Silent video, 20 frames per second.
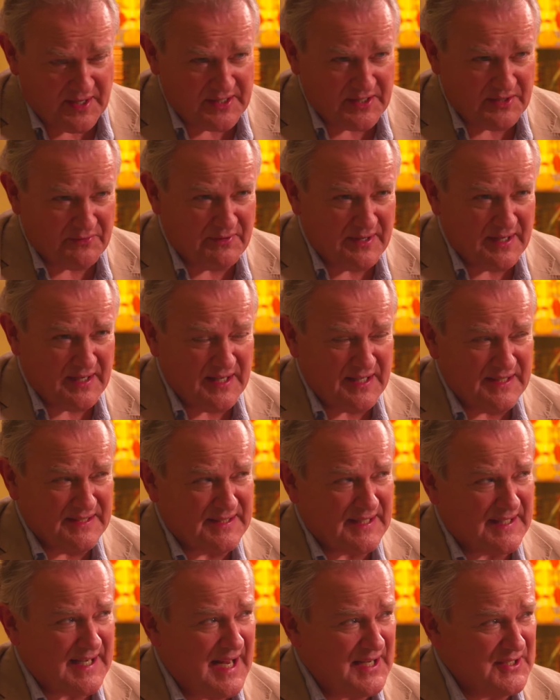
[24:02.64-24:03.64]
and you realise
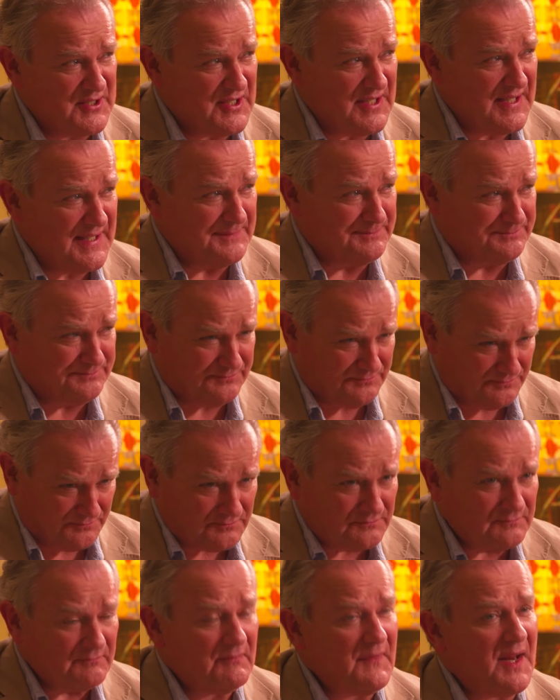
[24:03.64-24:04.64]
that actually
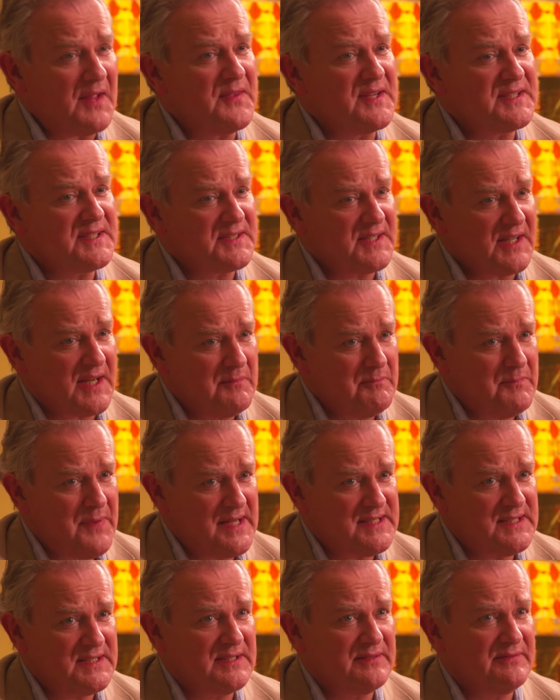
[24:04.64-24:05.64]
this is a
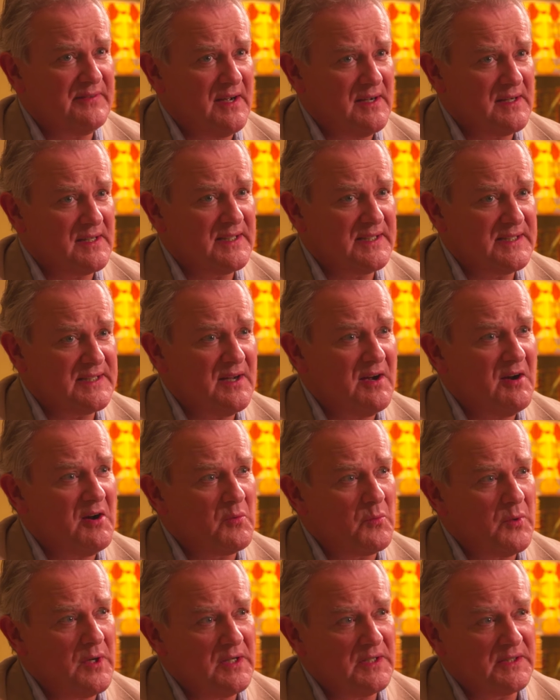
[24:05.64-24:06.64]
competitive, ugly,
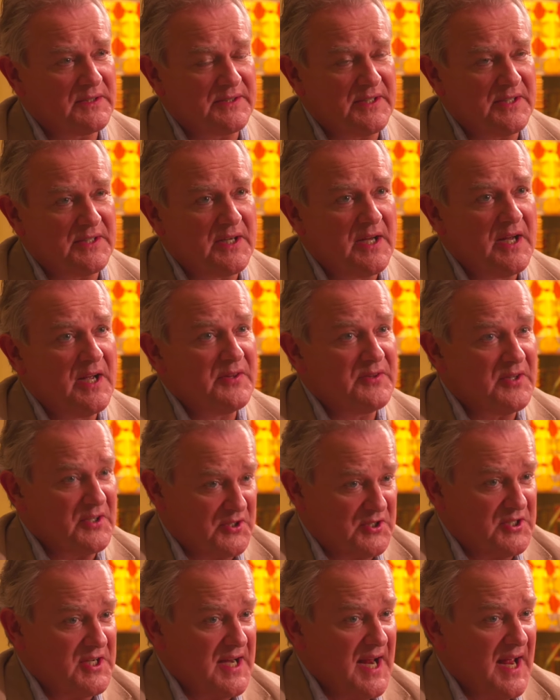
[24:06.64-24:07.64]
dark world that, that,
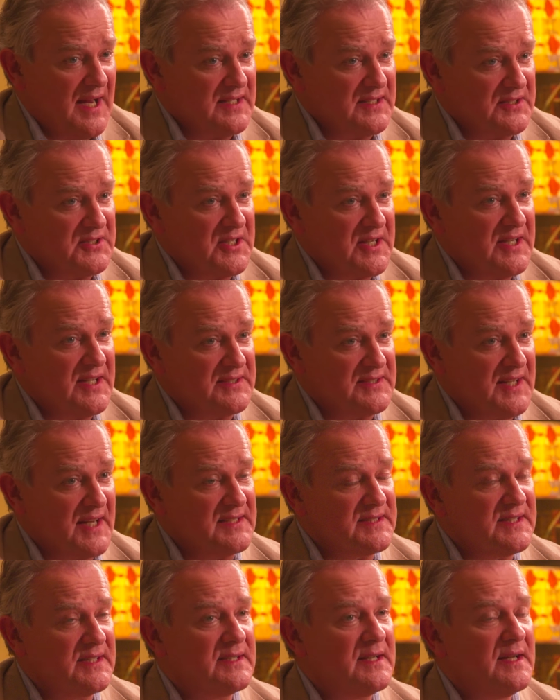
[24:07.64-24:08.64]
she had she has
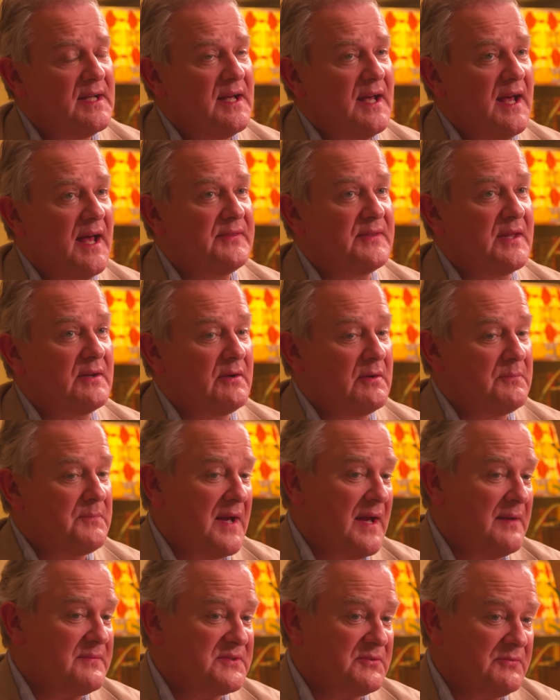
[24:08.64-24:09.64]
entered, and there are
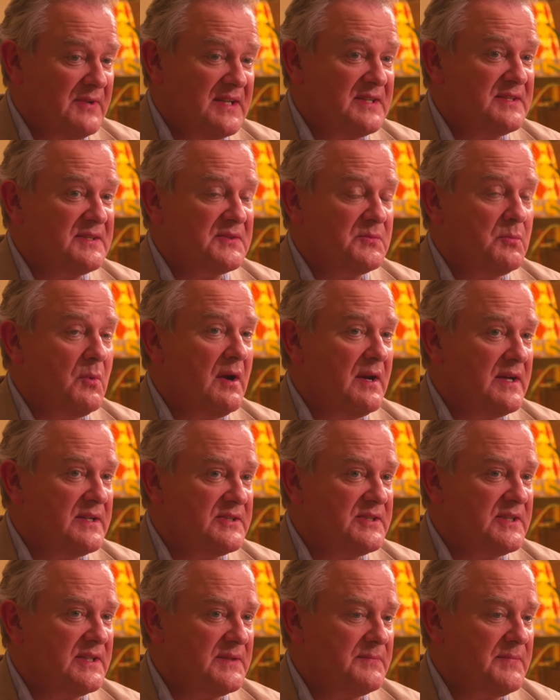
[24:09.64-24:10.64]
perhaps reasons why
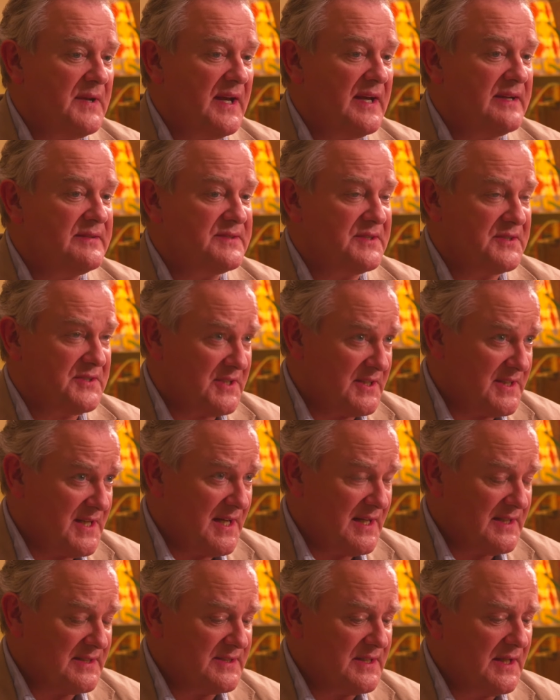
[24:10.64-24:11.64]
she behaves as she
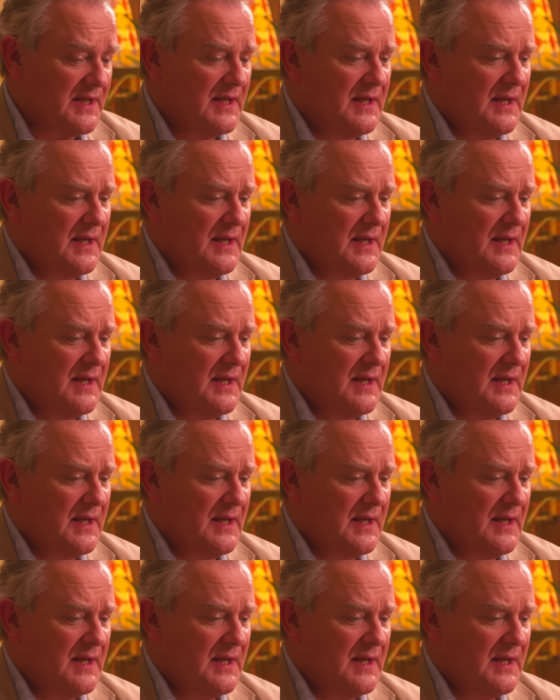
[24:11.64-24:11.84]
does.